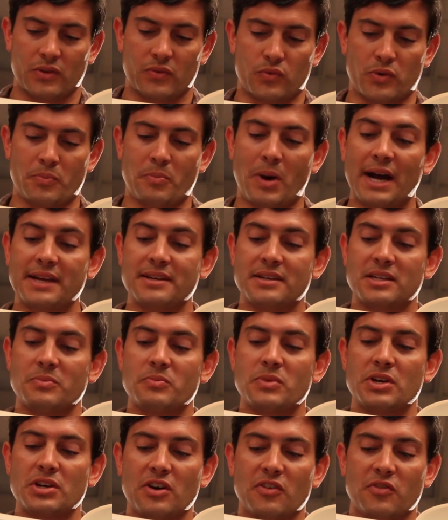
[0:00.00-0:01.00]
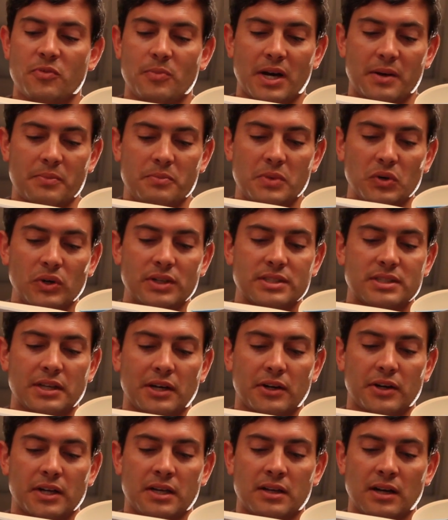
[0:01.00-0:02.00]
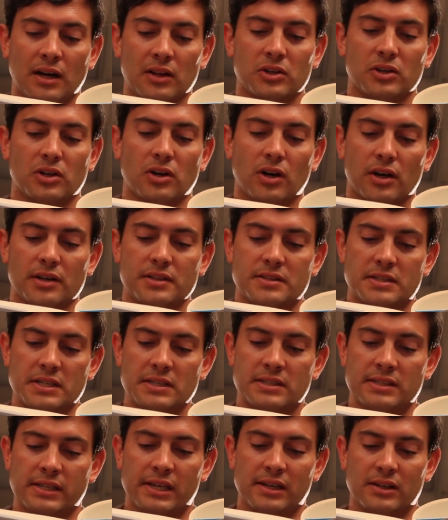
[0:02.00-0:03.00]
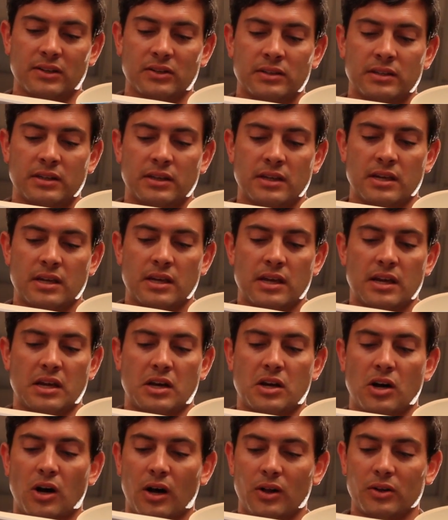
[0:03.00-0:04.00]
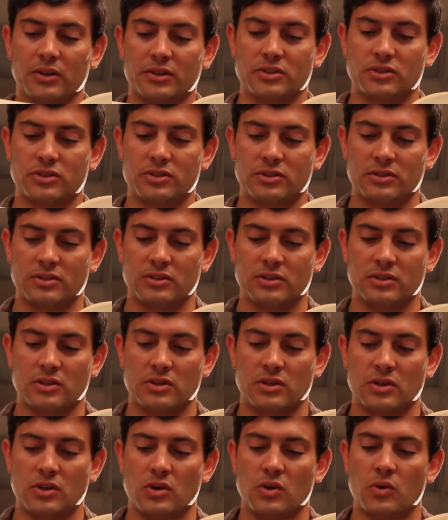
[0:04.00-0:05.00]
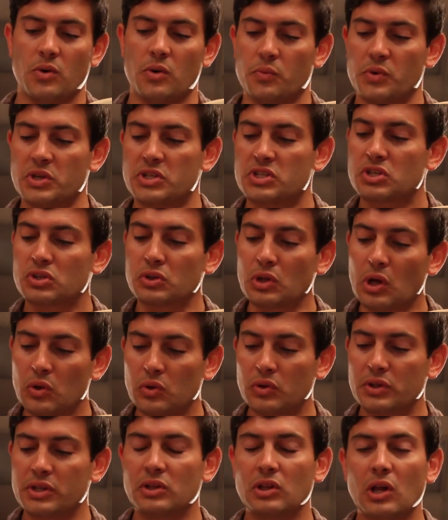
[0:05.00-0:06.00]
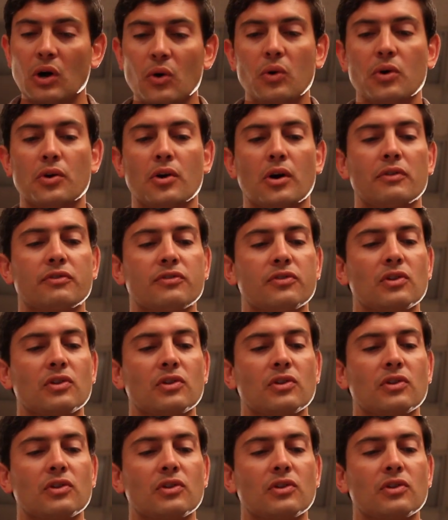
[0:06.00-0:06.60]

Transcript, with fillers: reminding me of my military color guard detail in college when we slowly lowered our